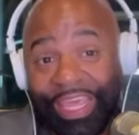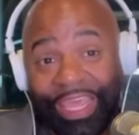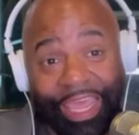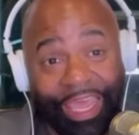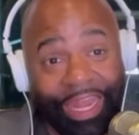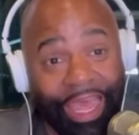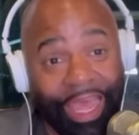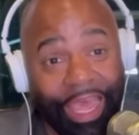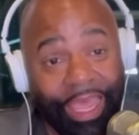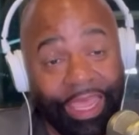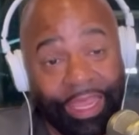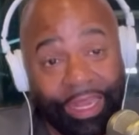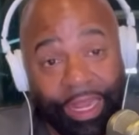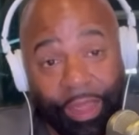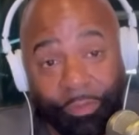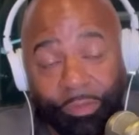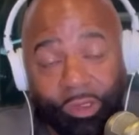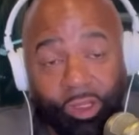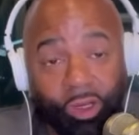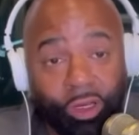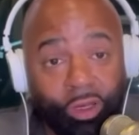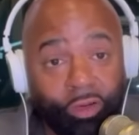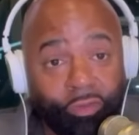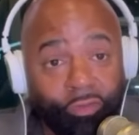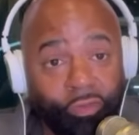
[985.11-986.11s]
And I'm
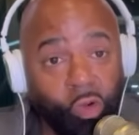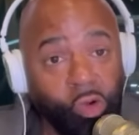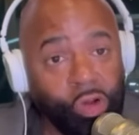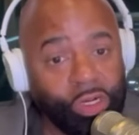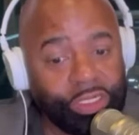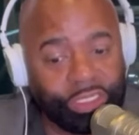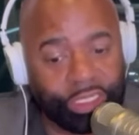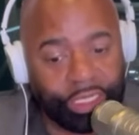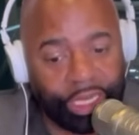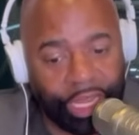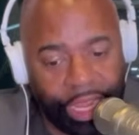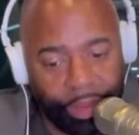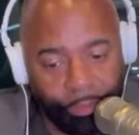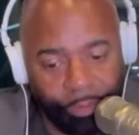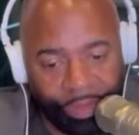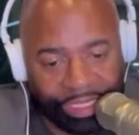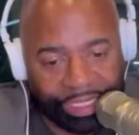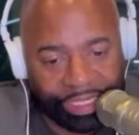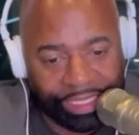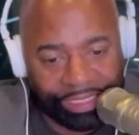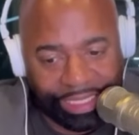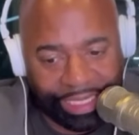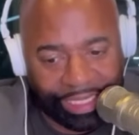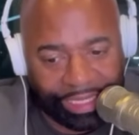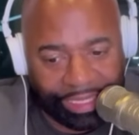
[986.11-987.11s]
looking forward to that,
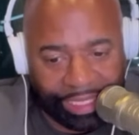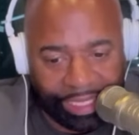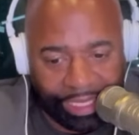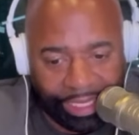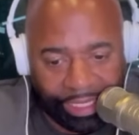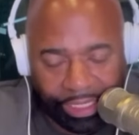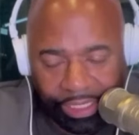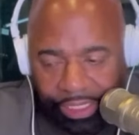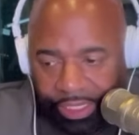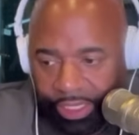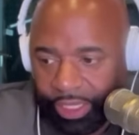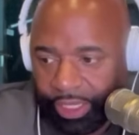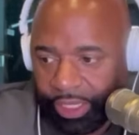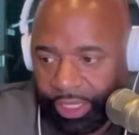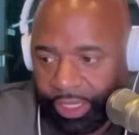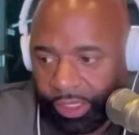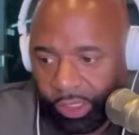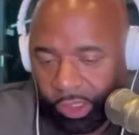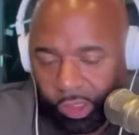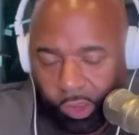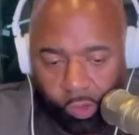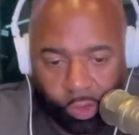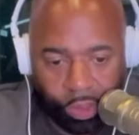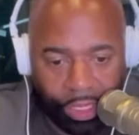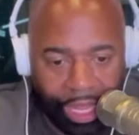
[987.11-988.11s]
because I think
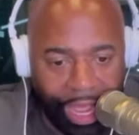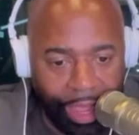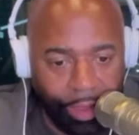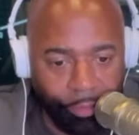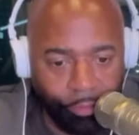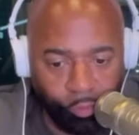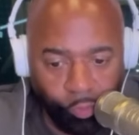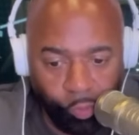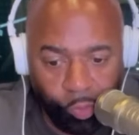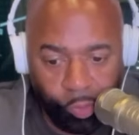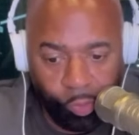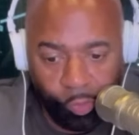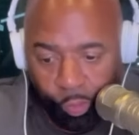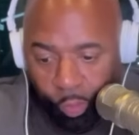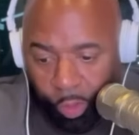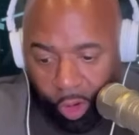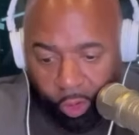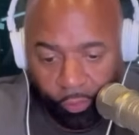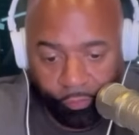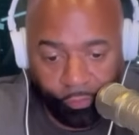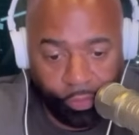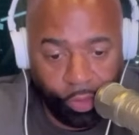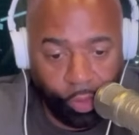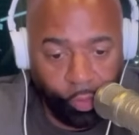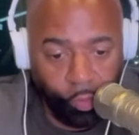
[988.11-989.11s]
you and I, we
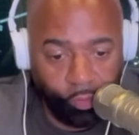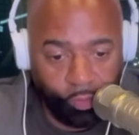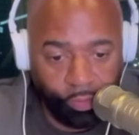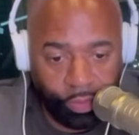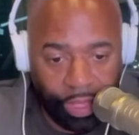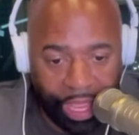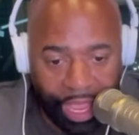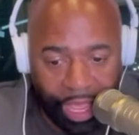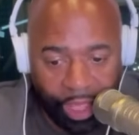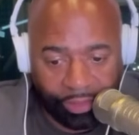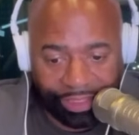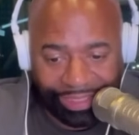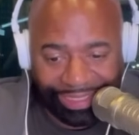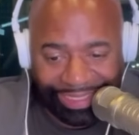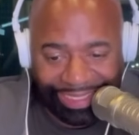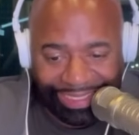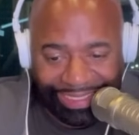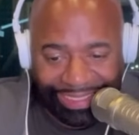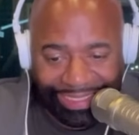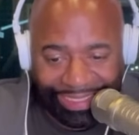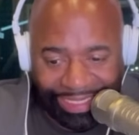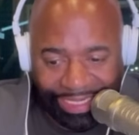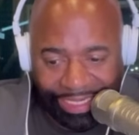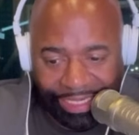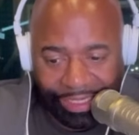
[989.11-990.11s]
both know now that
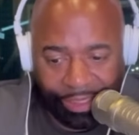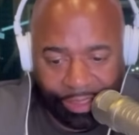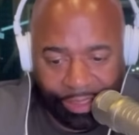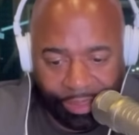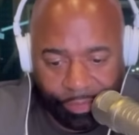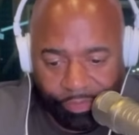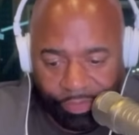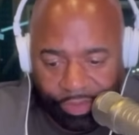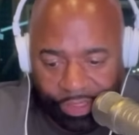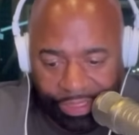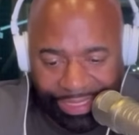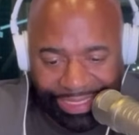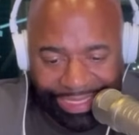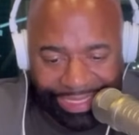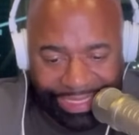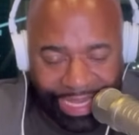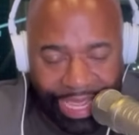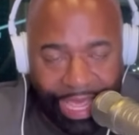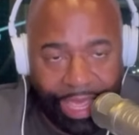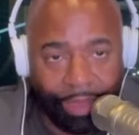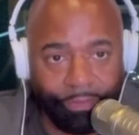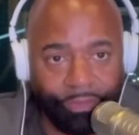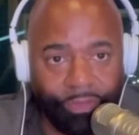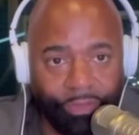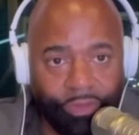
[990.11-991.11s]
this team, the
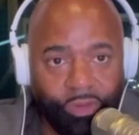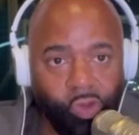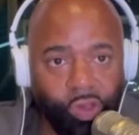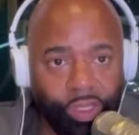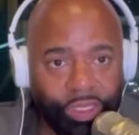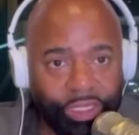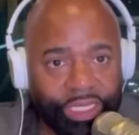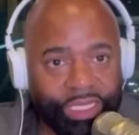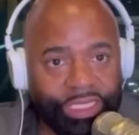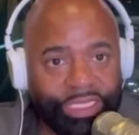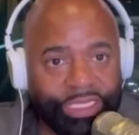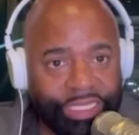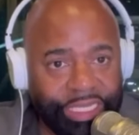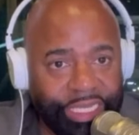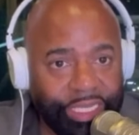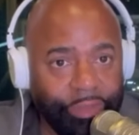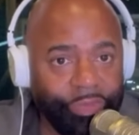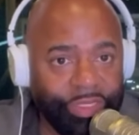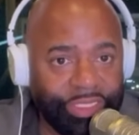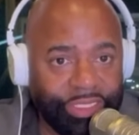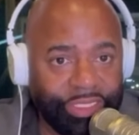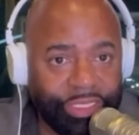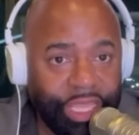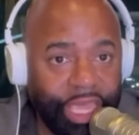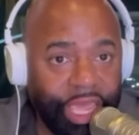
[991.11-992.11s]
depth on this
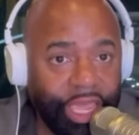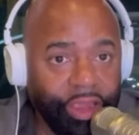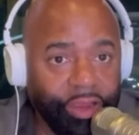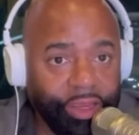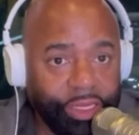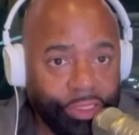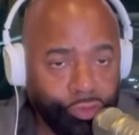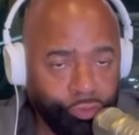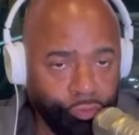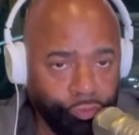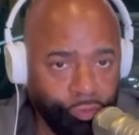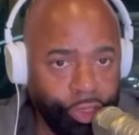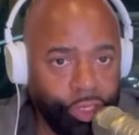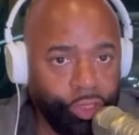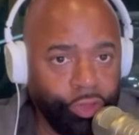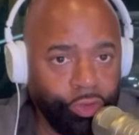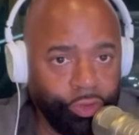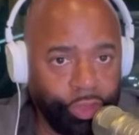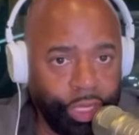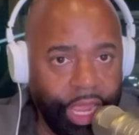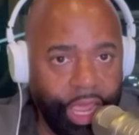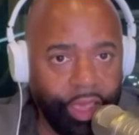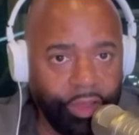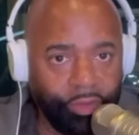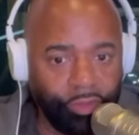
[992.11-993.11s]
team is there. It's real
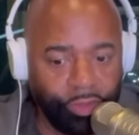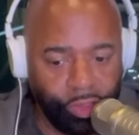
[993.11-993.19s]
now.